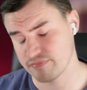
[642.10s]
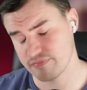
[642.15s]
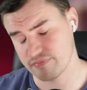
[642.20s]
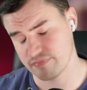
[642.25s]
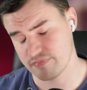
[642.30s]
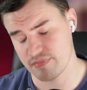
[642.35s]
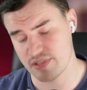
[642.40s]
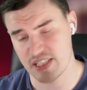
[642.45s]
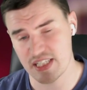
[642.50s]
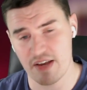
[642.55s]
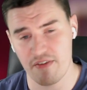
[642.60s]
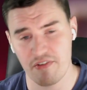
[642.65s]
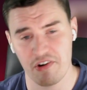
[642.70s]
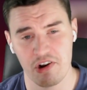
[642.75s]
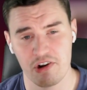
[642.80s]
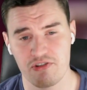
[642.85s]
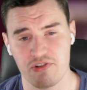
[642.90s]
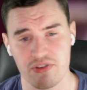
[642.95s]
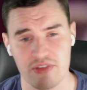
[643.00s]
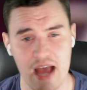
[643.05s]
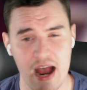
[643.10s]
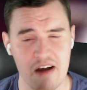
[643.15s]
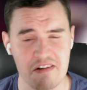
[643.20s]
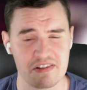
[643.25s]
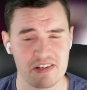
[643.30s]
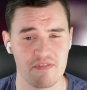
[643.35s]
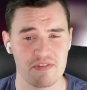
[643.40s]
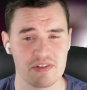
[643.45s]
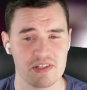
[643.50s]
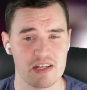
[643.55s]

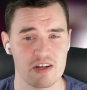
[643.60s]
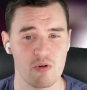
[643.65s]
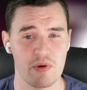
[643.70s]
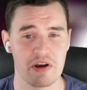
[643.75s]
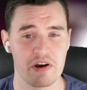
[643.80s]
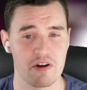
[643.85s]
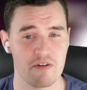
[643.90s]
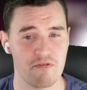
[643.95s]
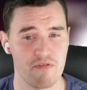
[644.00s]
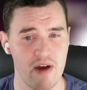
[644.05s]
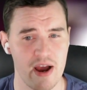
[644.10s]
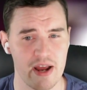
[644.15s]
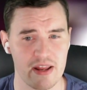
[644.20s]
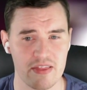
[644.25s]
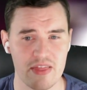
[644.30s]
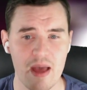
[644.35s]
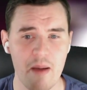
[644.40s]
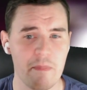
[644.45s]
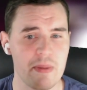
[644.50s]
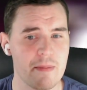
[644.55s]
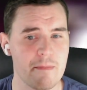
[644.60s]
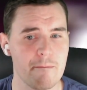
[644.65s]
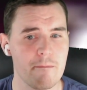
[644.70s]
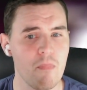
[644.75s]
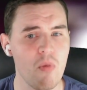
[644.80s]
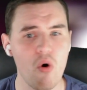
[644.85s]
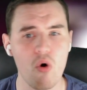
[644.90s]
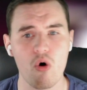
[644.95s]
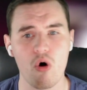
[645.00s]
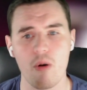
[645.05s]
700,000 every single week on a Friday, they'll be
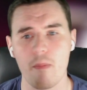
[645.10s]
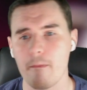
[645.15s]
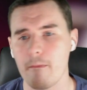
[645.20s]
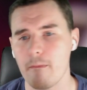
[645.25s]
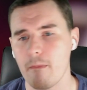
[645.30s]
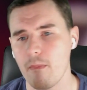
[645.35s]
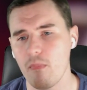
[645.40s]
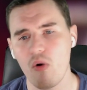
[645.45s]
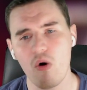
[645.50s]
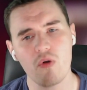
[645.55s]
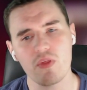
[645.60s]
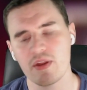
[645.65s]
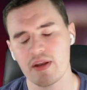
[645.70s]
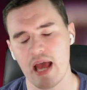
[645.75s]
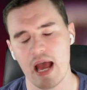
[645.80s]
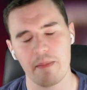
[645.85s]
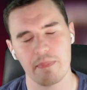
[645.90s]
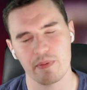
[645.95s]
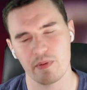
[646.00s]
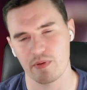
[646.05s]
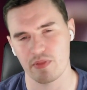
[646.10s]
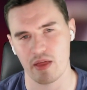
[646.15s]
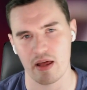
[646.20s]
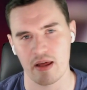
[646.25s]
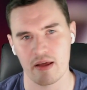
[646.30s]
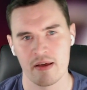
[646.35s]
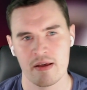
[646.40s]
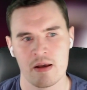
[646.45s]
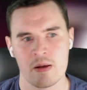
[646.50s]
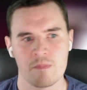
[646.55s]
more than happy with
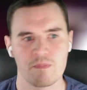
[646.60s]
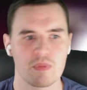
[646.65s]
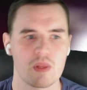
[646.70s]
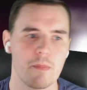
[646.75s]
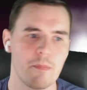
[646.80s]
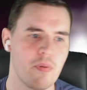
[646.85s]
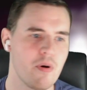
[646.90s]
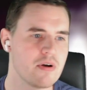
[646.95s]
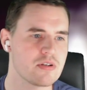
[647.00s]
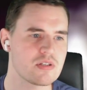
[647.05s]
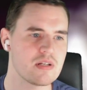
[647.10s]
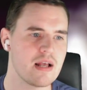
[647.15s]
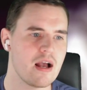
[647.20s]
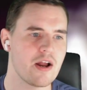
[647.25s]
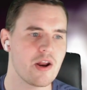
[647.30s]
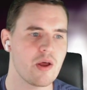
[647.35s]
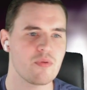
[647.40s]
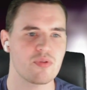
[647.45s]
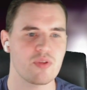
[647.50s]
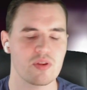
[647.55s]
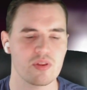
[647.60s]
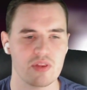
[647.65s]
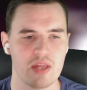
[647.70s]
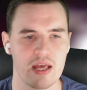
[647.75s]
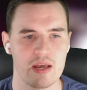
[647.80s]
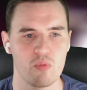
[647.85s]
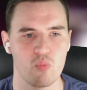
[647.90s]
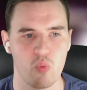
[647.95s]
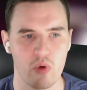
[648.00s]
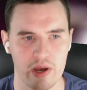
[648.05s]
that. Personally, I don't think
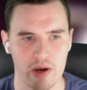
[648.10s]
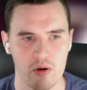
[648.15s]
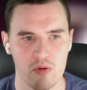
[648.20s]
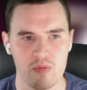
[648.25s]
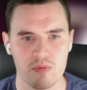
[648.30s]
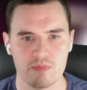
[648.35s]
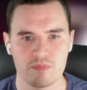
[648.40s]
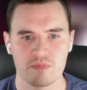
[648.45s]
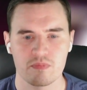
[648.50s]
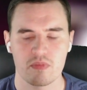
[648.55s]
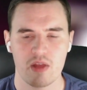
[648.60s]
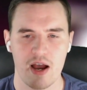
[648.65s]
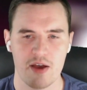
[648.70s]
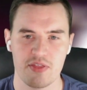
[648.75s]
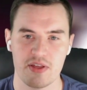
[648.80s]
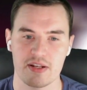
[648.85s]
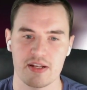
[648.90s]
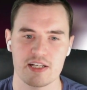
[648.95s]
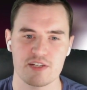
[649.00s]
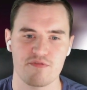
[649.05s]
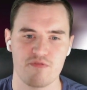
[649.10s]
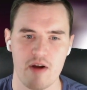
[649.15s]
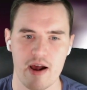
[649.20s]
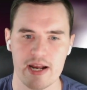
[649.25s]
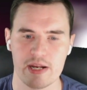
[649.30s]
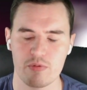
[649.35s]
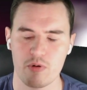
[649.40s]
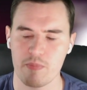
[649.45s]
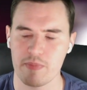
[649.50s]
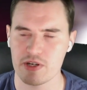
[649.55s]
they will. I think this
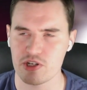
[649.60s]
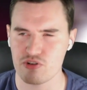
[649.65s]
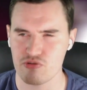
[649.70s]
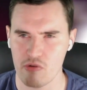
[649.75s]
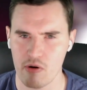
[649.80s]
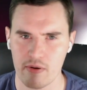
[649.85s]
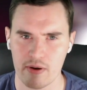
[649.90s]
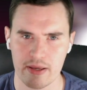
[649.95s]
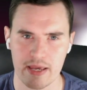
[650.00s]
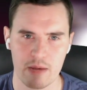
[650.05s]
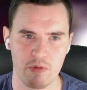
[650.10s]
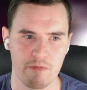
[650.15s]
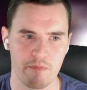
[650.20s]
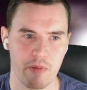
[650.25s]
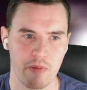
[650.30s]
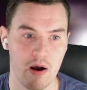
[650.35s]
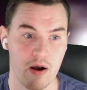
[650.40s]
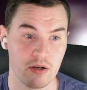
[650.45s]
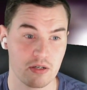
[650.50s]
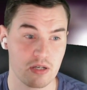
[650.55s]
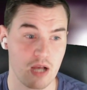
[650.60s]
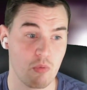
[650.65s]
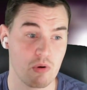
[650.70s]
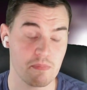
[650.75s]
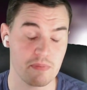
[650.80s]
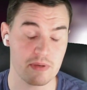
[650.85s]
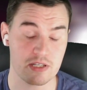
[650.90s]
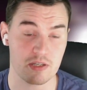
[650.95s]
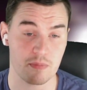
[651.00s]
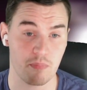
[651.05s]
Friday will be strong again with Punk. I
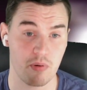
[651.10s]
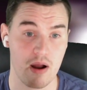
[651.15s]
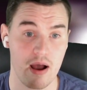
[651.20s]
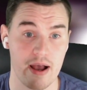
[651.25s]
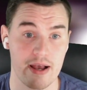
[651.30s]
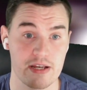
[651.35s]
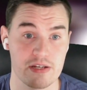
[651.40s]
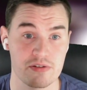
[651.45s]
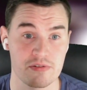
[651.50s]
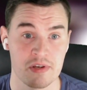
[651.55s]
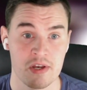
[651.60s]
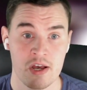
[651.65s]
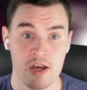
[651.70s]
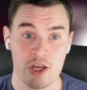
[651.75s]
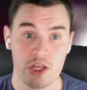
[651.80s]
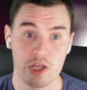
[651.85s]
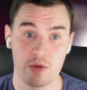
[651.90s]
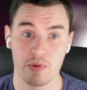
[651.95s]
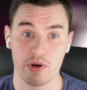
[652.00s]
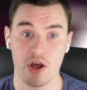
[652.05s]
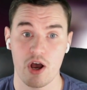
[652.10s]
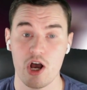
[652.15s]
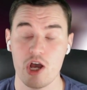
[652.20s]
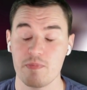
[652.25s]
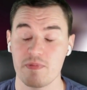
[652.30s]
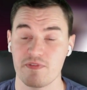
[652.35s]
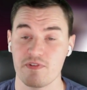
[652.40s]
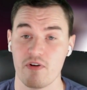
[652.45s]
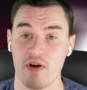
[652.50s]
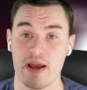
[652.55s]
wouldn't be surprised. You would
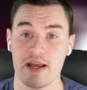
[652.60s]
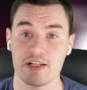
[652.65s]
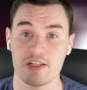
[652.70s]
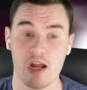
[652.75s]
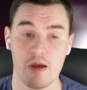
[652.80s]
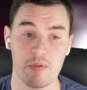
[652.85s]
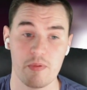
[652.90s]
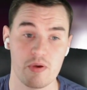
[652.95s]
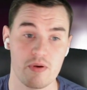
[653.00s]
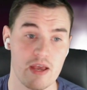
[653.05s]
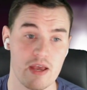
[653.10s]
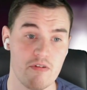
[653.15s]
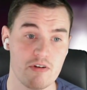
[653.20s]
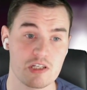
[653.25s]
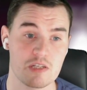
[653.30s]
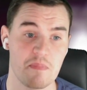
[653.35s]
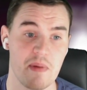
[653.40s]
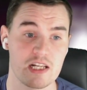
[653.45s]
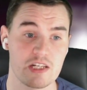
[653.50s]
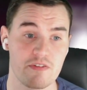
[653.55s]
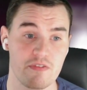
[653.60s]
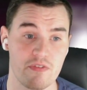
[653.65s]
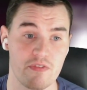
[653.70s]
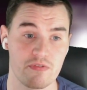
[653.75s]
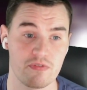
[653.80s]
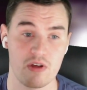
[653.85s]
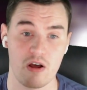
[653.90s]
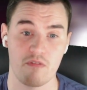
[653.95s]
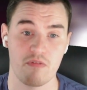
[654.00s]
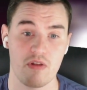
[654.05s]
hope if you're AEW,
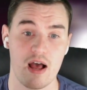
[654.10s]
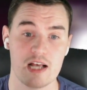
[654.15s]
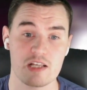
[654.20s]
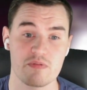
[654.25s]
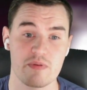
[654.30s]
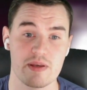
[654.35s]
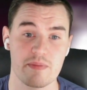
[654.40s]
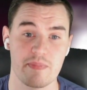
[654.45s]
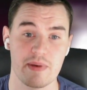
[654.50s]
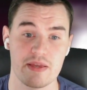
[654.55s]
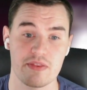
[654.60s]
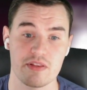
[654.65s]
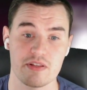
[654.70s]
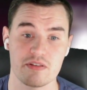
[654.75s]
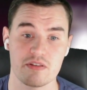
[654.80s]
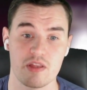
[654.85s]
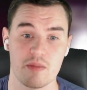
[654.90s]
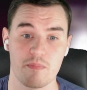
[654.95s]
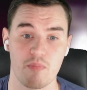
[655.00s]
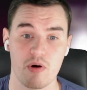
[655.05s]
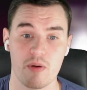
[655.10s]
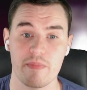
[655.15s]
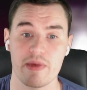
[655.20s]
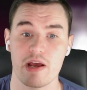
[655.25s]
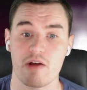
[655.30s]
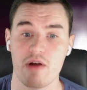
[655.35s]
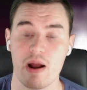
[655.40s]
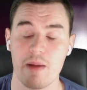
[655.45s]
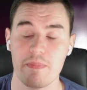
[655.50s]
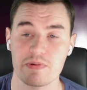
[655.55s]
irrespective of last week being the
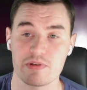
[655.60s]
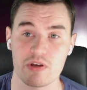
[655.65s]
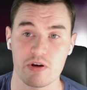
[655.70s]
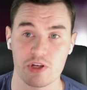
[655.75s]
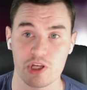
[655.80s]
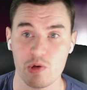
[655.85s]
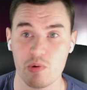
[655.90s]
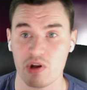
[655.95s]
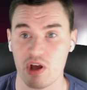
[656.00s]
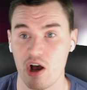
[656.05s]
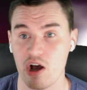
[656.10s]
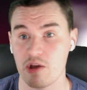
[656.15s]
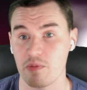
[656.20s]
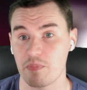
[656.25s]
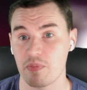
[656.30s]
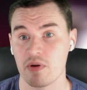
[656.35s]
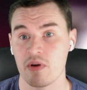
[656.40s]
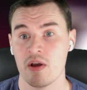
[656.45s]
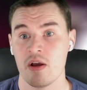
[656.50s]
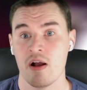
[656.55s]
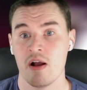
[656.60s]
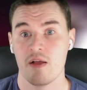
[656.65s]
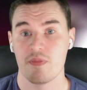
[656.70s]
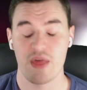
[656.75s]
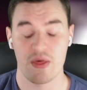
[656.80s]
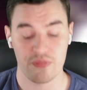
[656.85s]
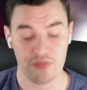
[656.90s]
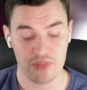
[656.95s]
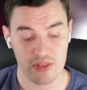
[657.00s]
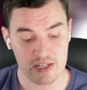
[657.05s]
premiere episode, you would hope
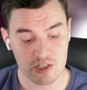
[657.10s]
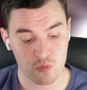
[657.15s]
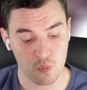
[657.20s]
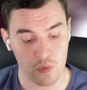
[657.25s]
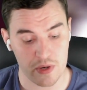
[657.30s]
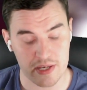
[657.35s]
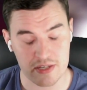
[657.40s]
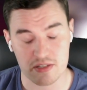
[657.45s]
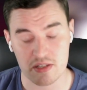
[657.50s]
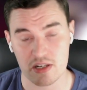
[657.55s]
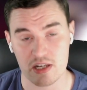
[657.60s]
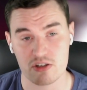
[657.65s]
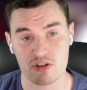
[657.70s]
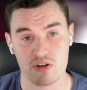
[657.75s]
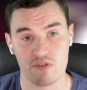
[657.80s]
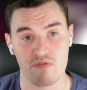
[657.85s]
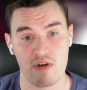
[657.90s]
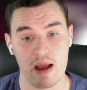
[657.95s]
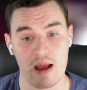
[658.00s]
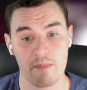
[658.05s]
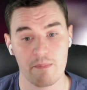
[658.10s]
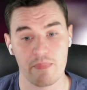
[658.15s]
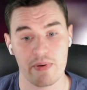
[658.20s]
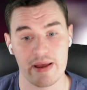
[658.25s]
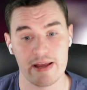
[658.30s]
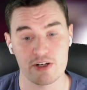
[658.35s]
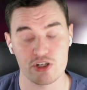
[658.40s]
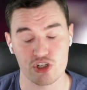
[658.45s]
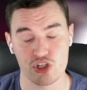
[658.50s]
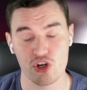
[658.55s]
that this week's edition of
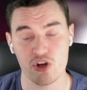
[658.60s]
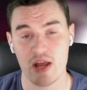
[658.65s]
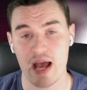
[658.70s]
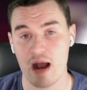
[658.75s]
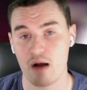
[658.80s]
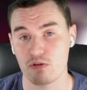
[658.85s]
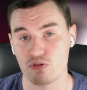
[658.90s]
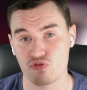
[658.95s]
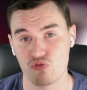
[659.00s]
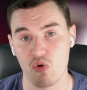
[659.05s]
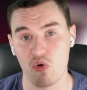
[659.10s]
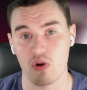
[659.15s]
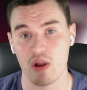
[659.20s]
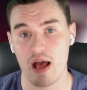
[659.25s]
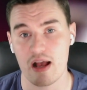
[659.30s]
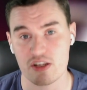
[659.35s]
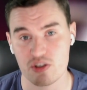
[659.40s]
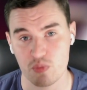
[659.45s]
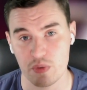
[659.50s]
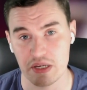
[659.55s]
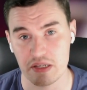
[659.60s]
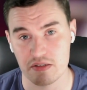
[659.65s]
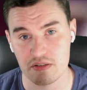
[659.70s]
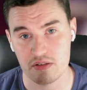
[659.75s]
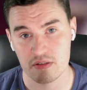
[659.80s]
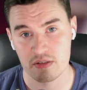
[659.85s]
Rampage should outdraw last week's